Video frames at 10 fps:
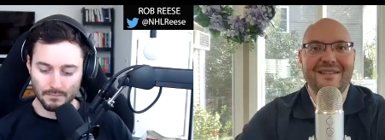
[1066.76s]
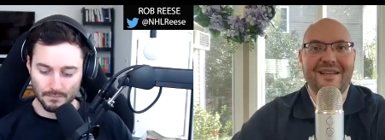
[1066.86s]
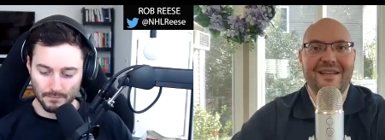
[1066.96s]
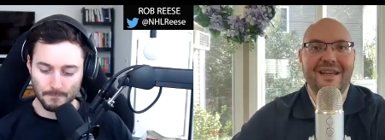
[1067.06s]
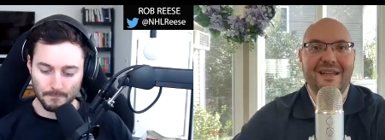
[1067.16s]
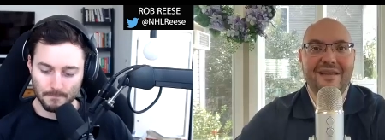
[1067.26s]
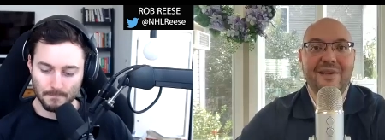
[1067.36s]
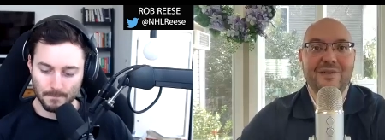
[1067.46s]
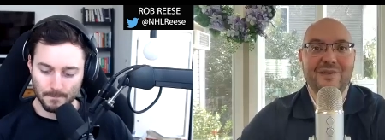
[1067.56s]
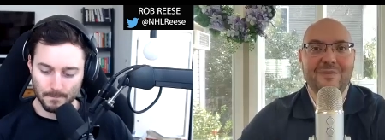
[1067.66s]
Speaker 1: like
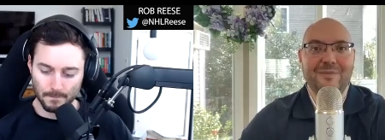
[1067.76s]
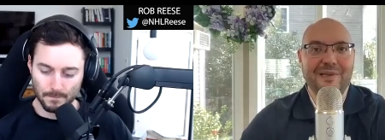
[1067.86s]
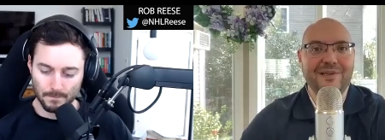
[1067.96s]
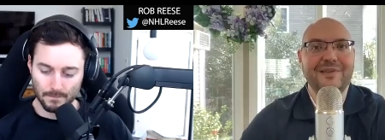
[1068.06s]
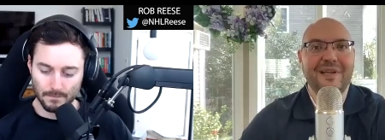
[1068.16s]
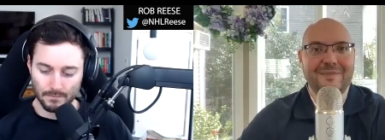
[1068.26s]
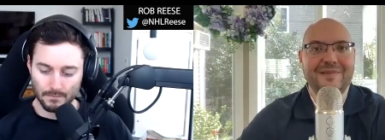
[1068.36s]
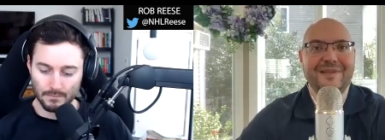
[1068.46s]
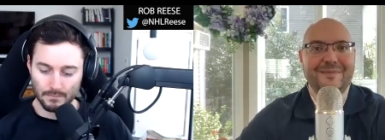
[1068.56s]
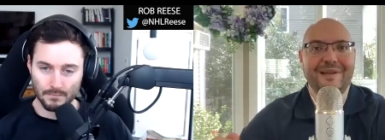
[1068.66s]
there is a build up
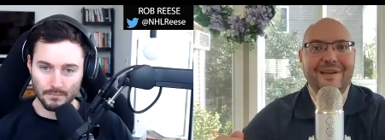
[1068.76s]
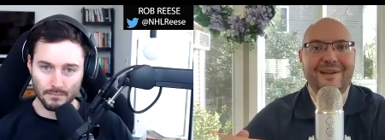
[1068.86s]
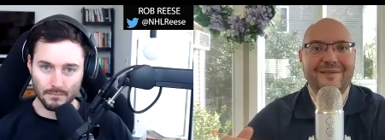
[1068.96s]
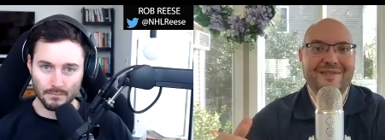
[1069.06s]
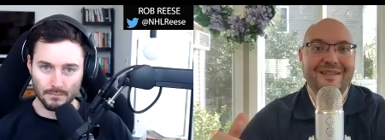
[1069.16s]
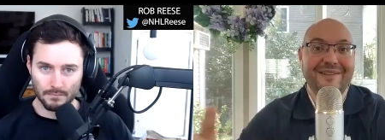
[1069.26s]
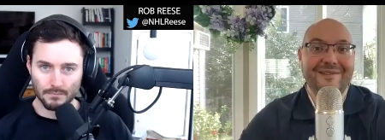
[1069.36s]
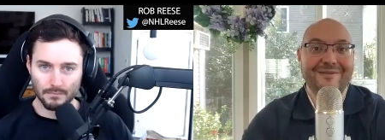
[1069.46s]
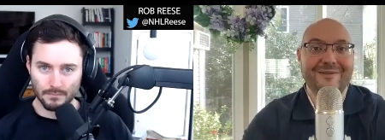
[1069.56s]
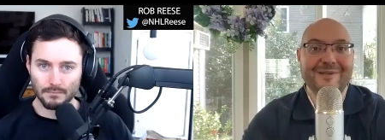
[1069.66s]
to the playoffs
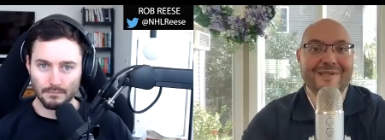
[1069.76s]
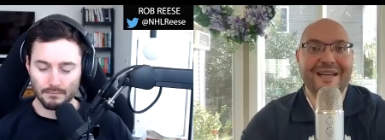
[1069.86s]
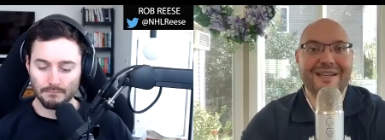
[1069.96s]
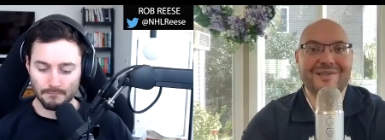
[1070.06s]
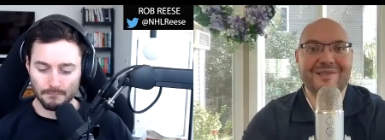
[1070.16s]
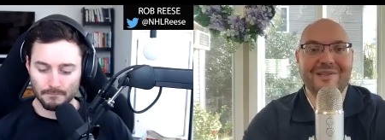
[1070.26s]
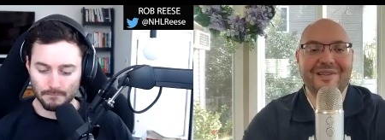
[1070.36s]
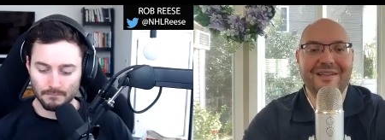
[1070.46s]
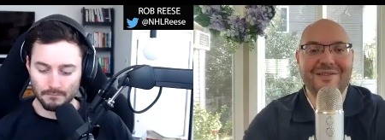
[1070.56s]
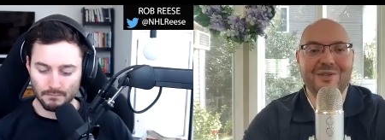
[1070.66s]
now of course last year
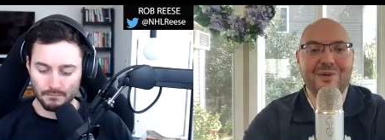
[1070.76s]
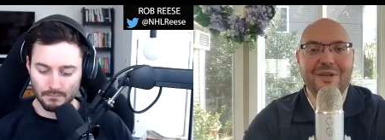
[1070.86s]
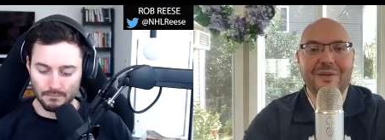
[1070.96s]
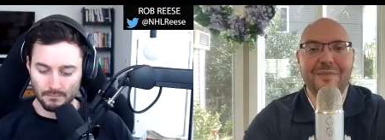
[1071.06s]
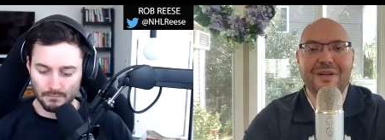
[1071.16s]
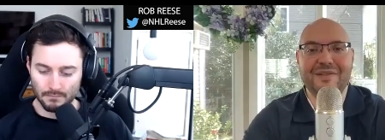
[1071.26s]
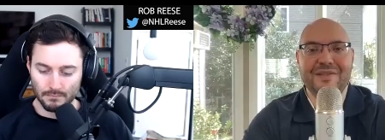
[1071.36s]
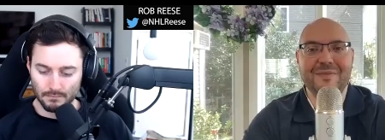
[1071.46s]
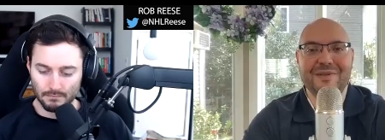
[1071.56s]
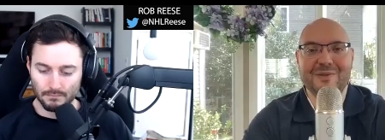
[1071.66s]
you had so many
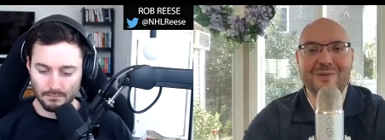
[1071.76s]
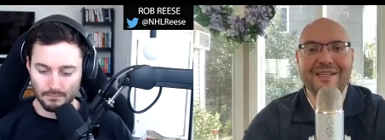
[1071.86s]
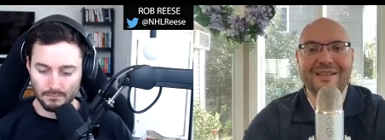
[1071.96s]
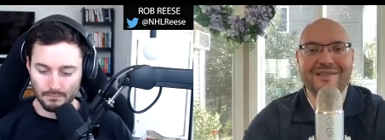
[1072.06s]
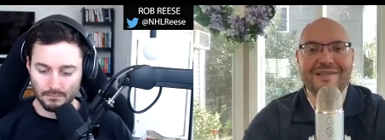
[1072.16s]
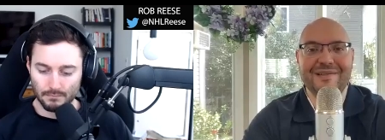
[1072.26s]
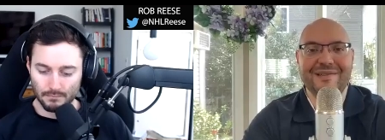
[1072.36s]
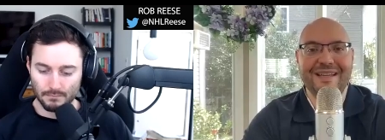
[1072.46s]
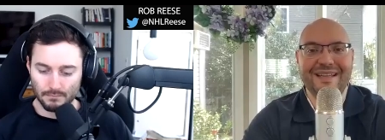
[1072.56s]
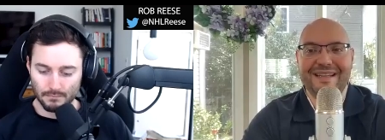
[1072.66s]
months in between so
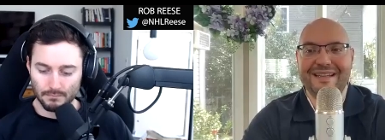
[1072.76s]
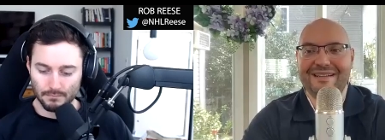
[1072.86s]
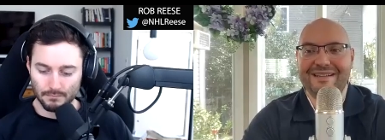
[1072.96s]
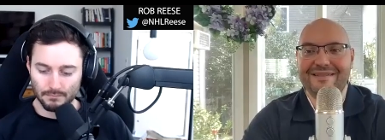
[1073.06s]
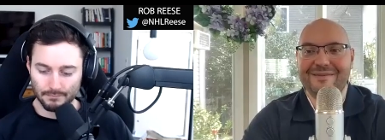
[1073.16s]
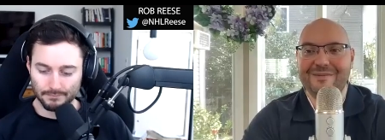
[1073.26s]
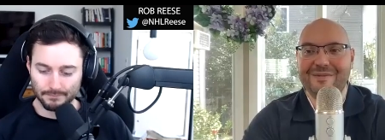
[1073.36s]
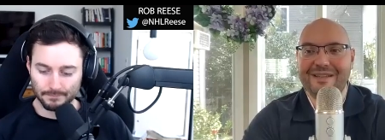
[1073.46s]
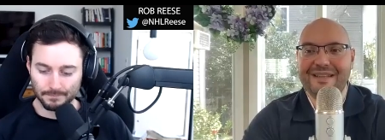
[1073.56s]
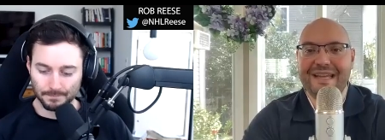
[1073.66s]
uh,
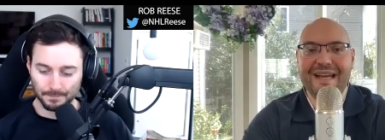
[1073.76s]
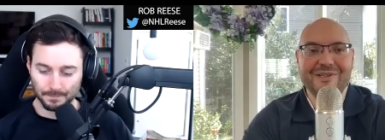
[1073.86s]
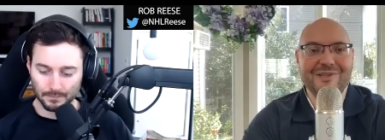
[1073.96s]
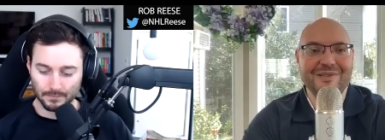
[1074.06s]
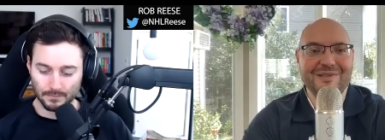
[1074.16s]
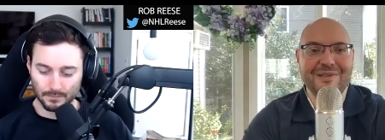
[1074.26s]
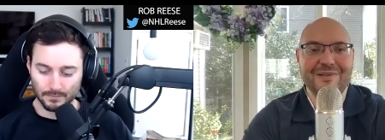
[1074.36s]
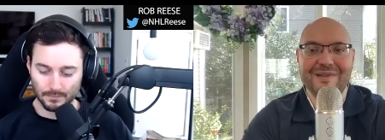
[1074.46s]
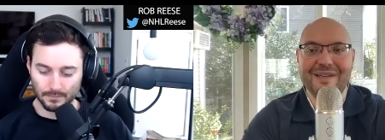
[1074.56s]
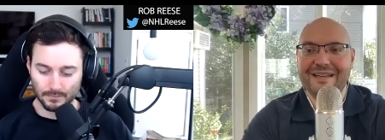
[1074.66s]
in the action
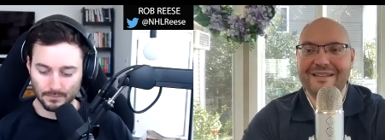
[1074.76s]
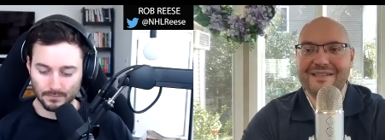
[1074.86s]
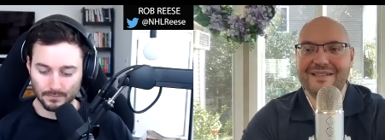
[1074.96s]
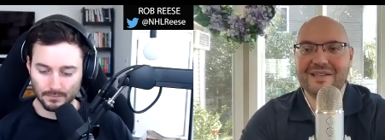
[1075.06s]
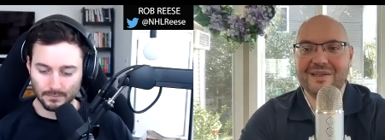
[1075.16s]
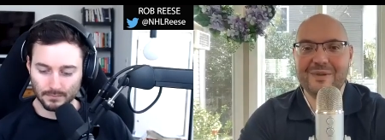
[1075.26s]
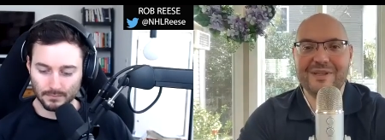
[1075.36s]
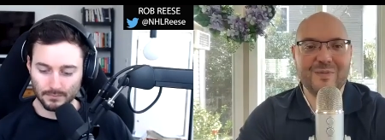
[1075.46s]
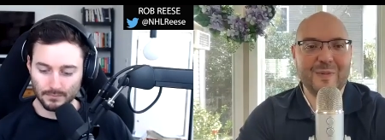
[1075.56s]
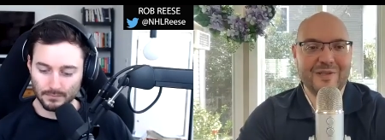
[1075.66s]
so this is going to be
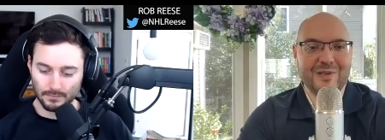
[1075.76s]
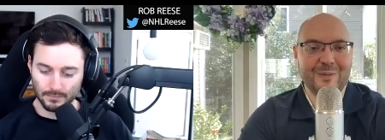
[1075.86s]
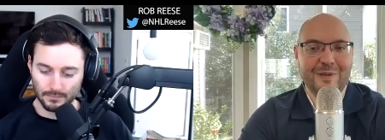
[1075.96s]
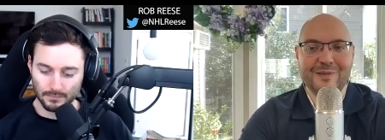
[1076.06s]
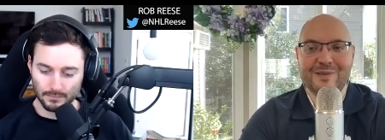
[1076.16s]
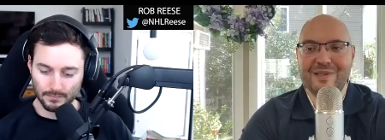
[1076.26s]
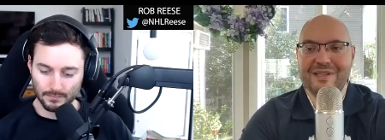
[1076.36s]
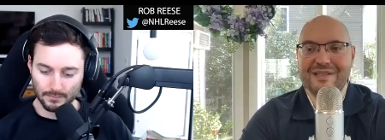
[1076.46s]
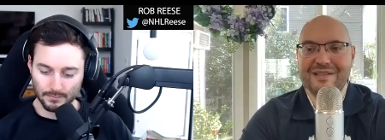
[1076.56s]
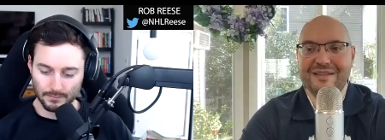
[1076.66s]
a special
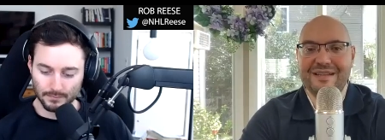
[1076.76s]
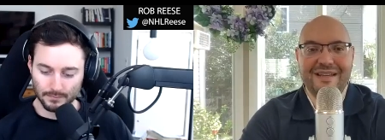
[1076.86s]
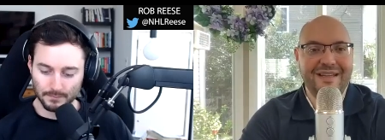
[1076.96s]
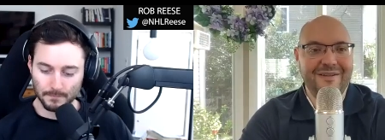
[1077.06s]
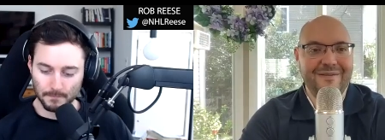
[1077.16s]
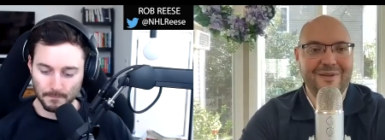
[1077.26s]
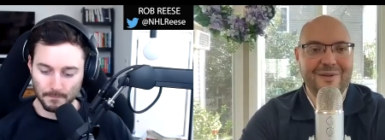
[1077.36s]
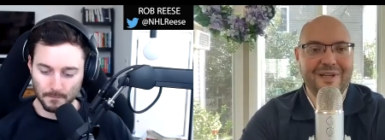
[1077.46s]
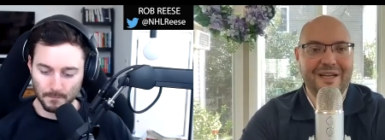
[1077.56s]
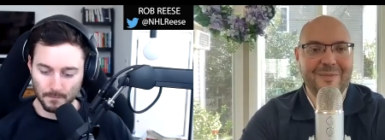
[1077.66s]
postseason,
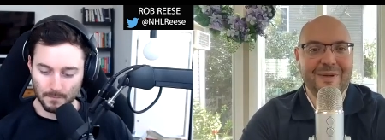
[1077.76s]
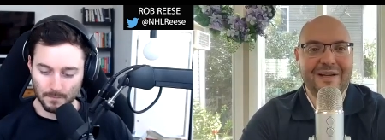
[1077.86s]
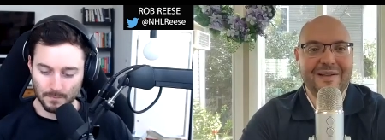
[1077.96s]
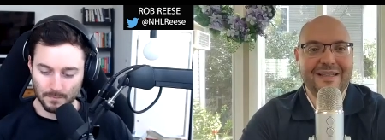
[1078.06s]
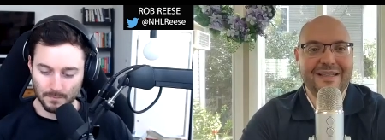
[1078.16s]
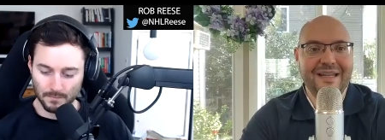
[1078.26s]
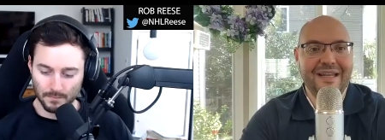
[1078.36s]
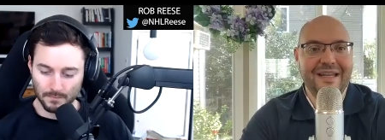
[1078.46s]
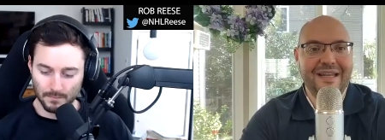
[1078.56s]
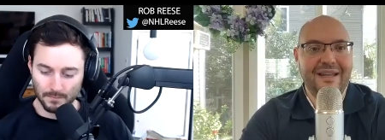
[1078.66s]
no doubt about it.
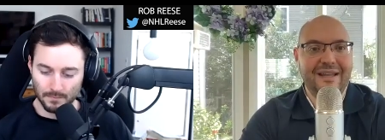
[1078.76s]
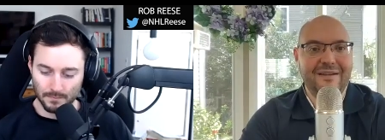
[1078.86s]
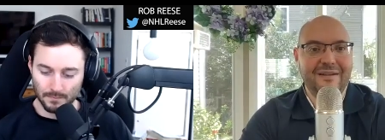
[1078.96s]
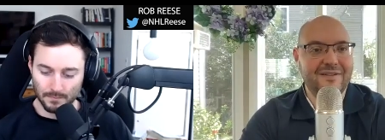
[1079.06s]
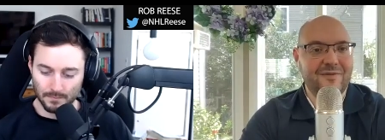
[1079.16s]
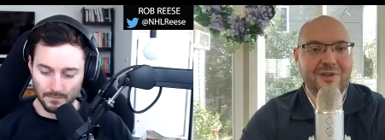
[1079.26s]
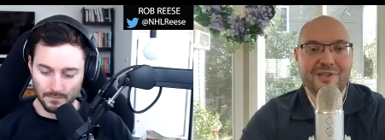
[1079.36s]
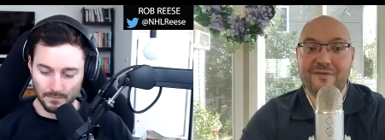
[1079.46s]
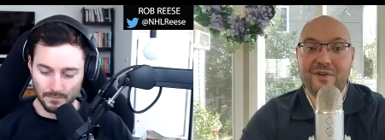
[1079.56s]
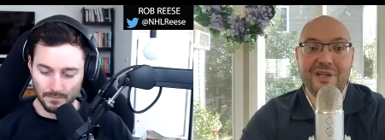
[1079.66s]
As far
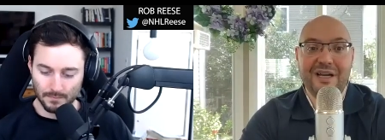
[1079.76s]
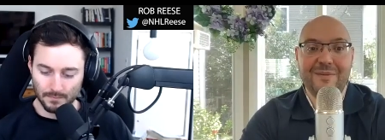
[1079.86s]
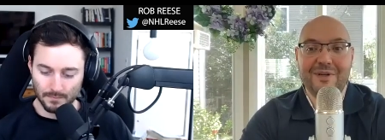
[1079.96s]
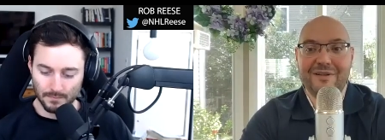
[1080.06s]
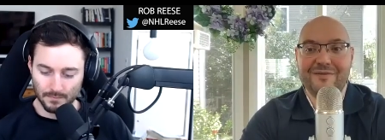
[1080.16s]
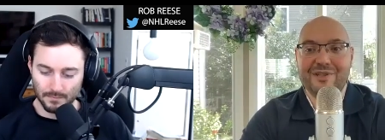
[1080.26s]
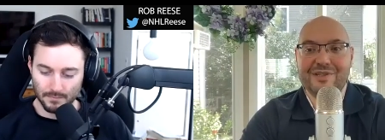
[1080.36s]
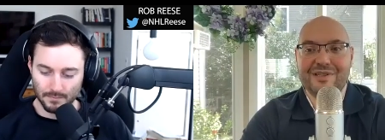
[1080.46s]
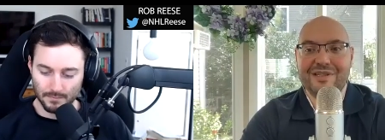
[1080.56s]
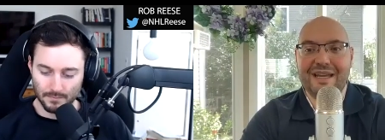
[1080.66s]
as Varlamov,
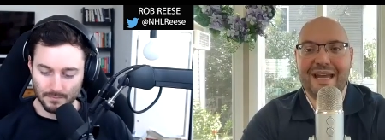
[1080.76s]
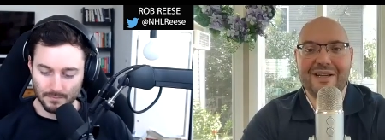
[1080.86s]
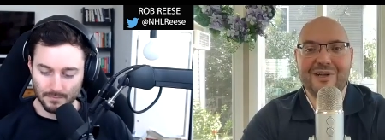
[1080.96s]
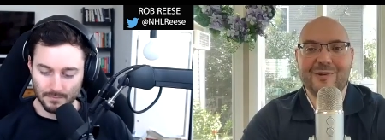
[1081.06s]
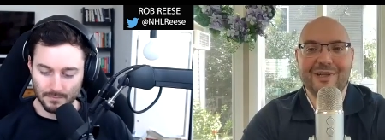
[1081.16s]
just to echo